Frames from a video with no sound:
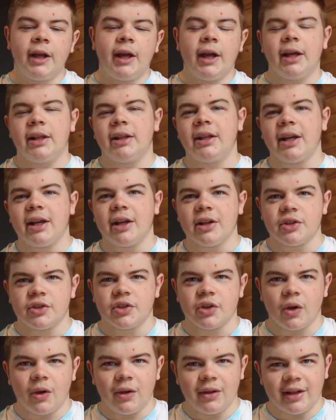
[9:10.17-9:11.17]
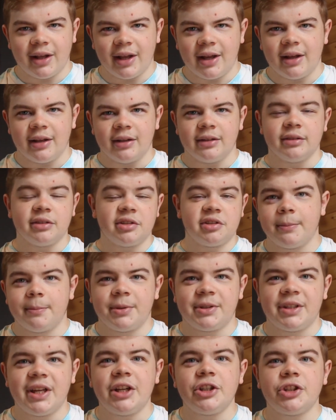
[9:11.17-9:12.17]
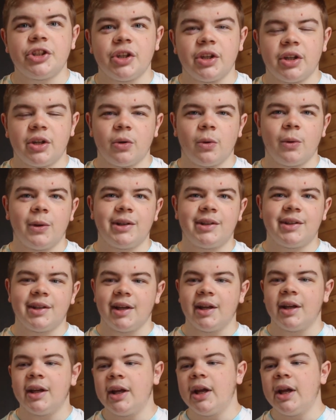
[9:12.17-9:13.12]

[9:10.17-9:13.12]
and then consolidate and potentially grow into